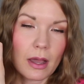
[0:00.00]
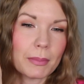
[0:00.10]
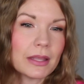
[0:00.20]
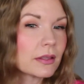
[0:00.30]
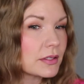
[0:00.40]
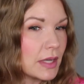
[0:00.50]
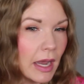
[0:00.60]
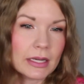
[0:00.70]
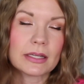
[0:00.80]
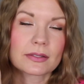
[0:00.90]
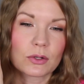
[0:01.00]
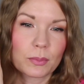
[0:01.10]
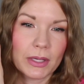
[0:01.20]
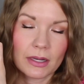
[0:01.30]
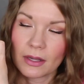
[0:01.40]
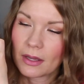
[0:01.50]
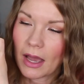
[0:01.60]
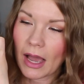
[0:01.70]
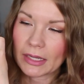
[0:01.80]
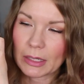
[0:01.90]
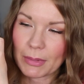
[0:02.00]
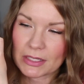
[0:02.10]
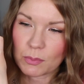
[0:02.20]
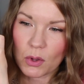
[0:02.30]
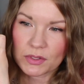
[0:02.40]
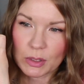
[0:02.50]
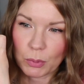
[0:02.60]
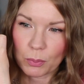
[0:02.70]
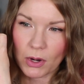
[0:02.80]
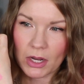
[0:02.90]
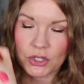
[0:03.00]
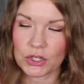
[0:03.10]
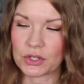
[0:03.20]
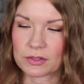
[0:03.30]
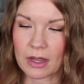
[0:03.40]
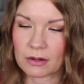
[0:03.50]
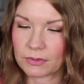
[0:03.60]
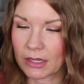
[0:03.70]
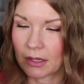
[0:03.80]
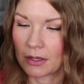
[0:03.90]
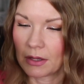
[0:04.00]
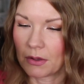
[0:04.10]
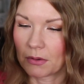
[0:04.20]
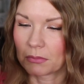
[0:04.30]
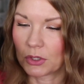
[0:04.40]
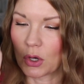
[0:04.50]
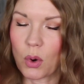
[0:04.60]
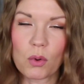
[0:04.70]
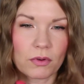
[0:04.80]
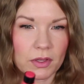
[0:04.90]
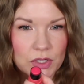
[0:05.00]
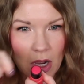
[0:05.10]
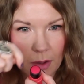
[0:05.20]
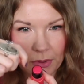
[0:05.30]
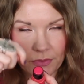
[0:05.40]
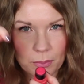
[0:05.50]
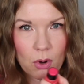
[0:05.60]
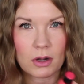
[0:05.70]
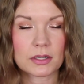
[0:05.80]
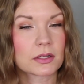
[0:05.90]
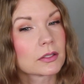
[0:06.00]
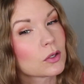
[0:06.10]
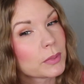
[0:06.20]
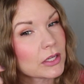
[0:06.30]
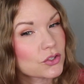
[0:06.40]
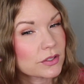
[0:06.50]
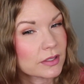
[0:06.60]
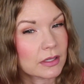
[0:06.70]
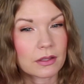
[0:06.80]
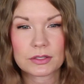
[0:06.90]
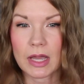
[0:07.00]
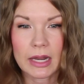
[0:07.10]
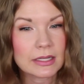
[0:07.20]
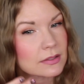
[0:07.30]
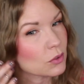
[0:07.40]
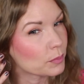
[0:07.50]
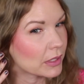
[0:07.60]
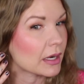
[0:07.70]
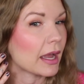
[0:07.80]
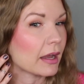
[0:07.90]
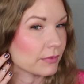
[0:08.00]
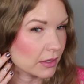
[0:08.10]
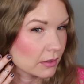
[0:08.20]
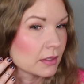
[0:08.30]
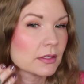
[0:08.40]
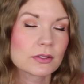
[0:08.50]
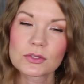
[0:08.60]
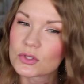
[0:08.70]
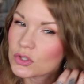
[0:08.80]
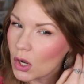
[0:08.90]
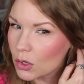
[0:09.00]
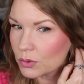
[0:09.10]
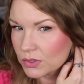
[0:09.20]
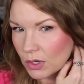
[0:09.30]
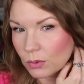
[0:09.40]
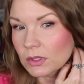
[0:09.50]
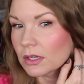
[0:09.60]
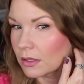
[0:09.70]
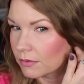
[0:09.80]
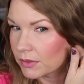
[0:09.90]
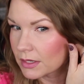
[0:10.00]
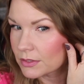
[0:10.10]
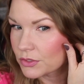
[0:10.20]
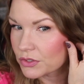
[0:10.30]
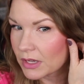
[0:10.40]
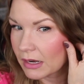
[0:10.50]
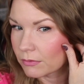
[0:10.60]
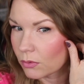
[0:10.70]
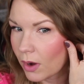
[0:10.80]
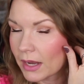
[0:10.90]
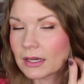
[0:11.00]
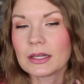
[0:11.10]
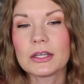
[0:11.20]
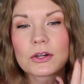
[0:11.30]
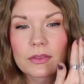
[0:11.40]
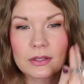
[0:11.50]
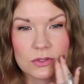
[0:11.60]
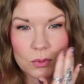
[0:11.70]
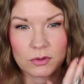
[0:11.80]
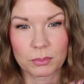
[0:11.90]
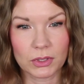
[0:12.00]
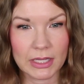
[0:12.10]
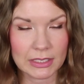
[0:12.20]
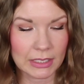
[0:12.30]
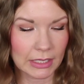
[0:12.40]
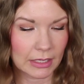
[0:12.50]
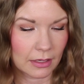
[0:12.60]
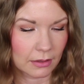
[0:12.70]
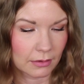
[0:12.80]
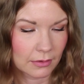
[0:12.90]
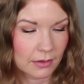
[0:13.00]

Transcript: I mean, the tiniest little bit. I get my small stipple brush and just kind of like go over the top of the product a little bit and just get the tiniest little bit. I have so, so little of this just kind of right in here and then sort of blend it in